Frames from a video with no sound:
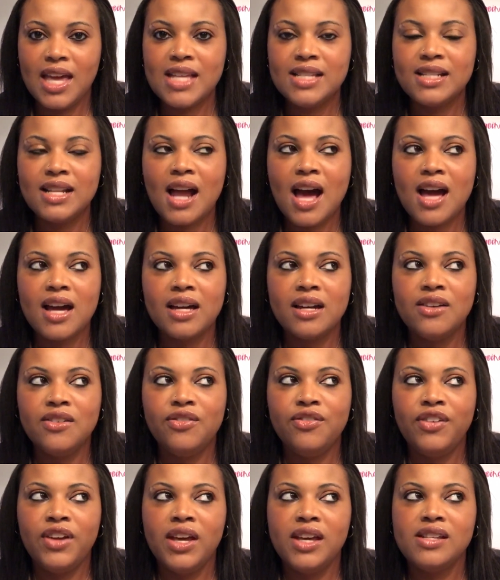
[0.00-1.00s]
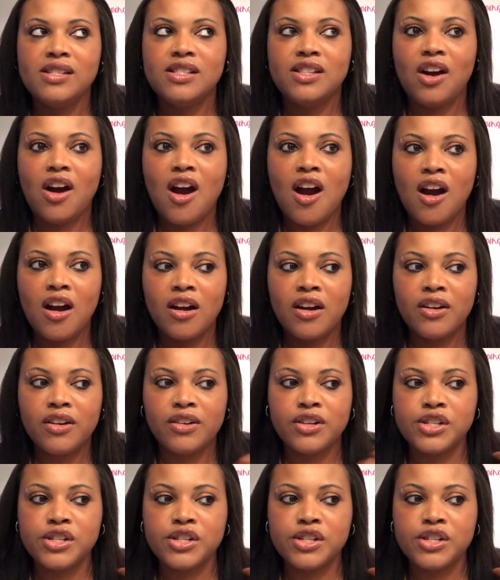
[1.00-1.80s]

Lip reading: It's not going to fix the heart